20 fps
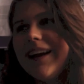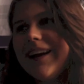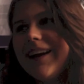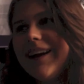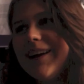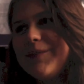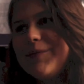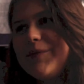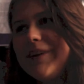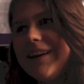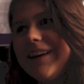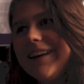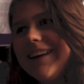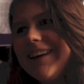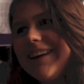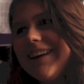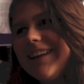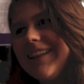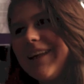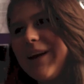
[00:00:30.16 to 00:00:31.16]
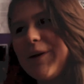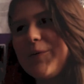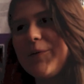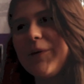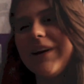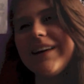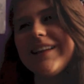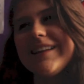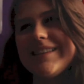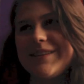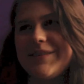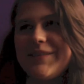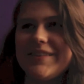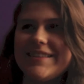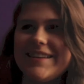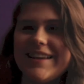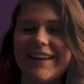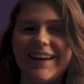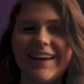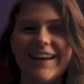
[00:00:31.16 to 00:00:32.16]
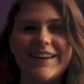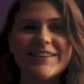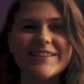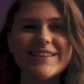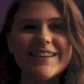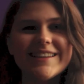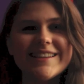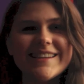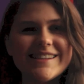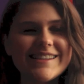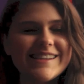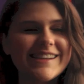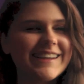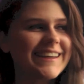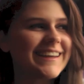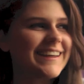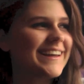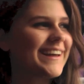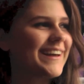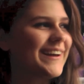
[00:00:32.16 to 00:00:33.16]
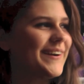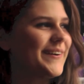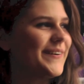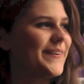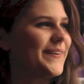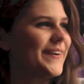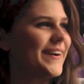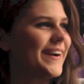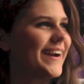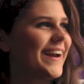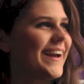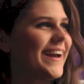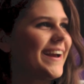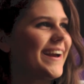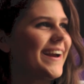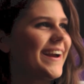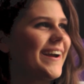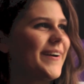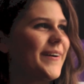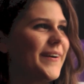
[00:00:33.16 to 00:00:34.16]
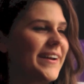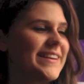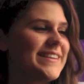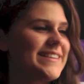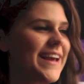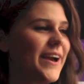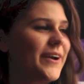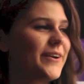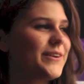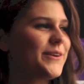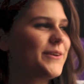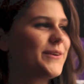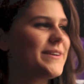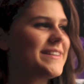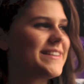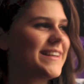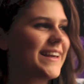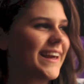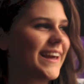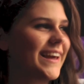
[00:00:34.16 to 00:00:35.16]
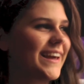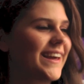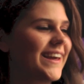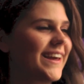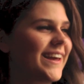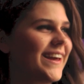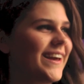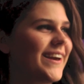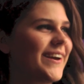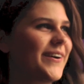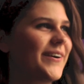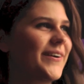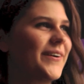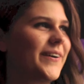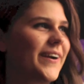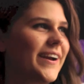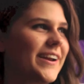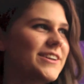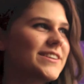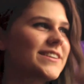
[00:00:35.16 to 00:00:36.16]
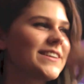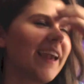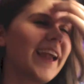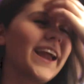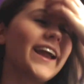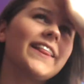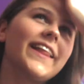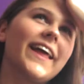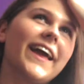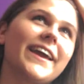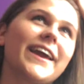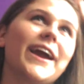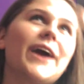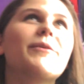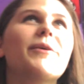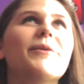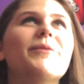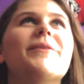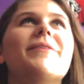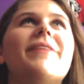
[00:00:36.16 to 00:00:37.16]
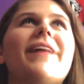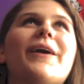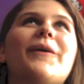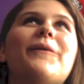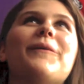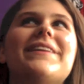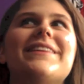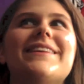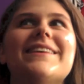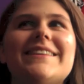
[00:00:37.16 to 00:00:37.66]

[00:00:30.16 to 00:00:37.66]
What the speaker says: I've been like worried that someone's like outside listening, or I sound too sick, or I just can't like come up with like what to